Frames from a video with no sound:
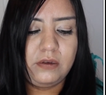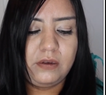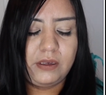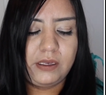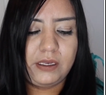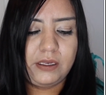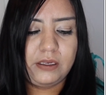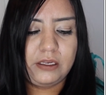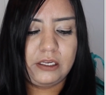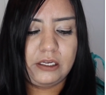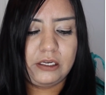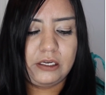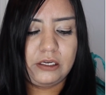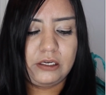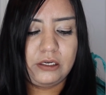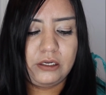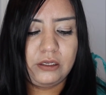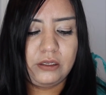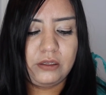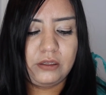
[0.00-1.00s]

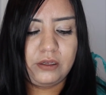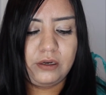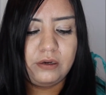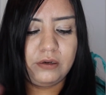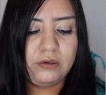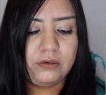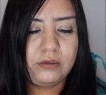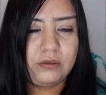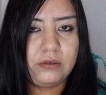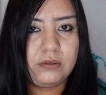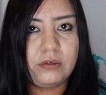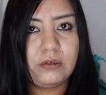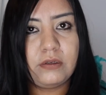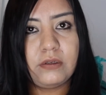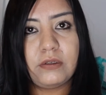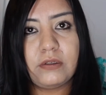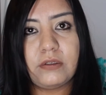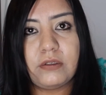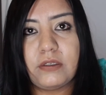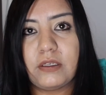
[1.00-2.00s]
and there
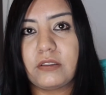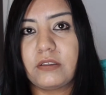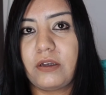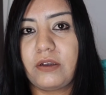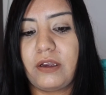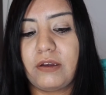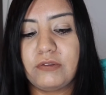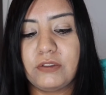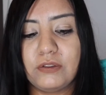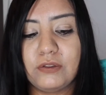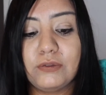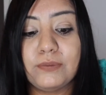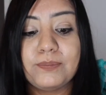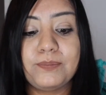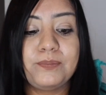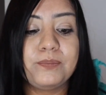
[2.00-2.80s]
that's all you have to do